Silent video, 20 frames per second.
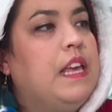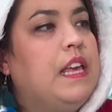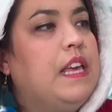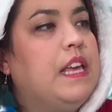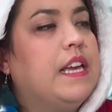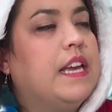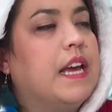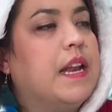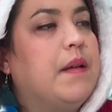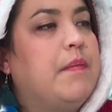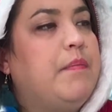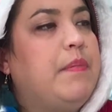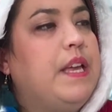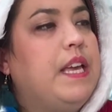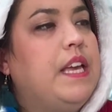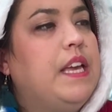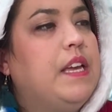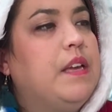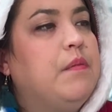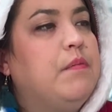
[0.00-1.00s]
He got a
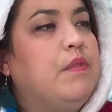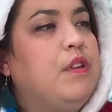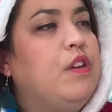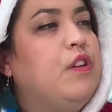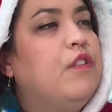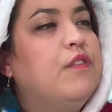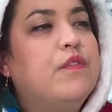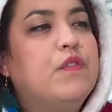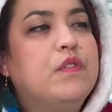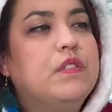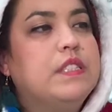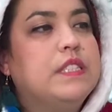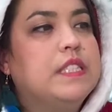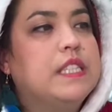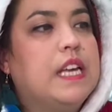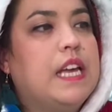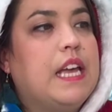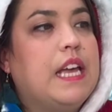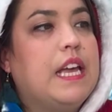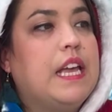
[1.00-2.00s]
big, beautiful
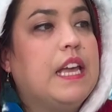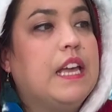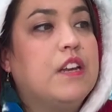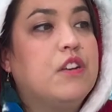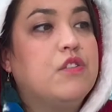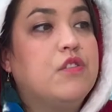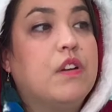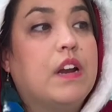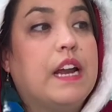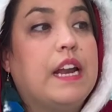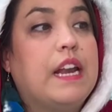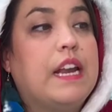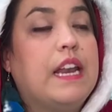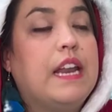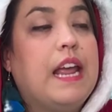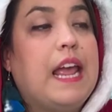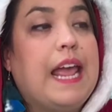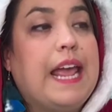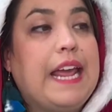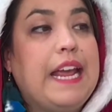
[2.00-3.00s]
sleigh and trained
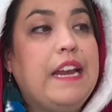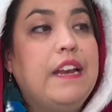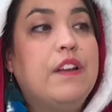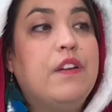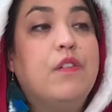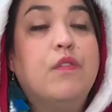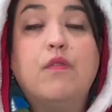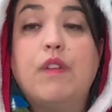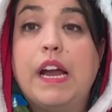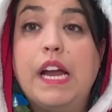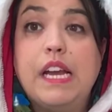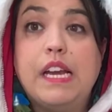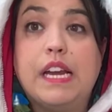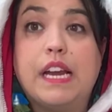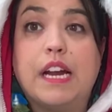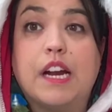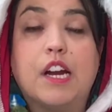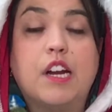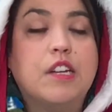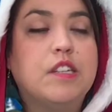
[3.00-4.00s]
eight
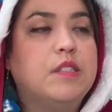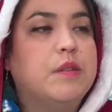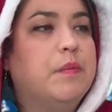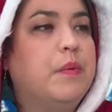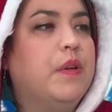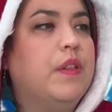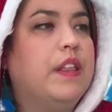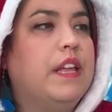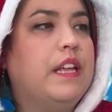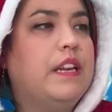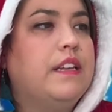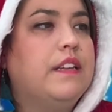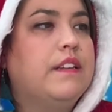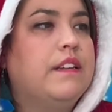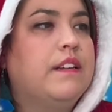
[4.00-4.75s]
reindeer to pull it.